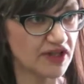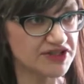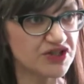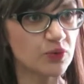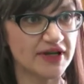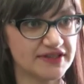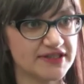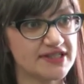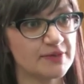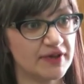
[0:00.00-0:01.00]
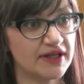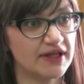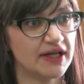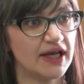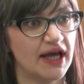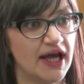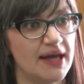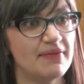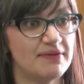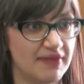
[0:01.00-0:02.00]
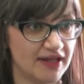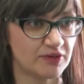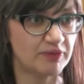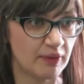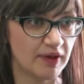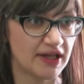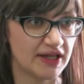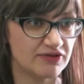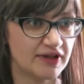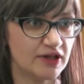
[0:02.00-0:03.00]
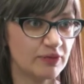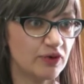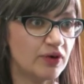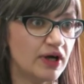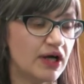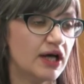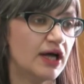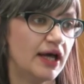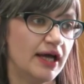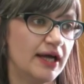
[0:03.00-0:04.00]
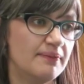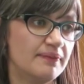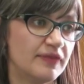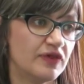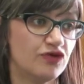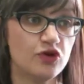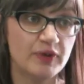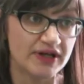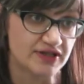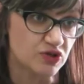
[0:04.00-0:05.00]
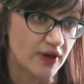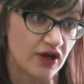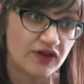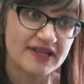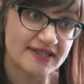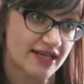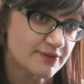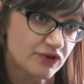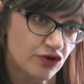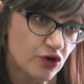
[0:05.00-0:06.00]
to the wider discipline and make them publicly available. The rubrics as well, the assessment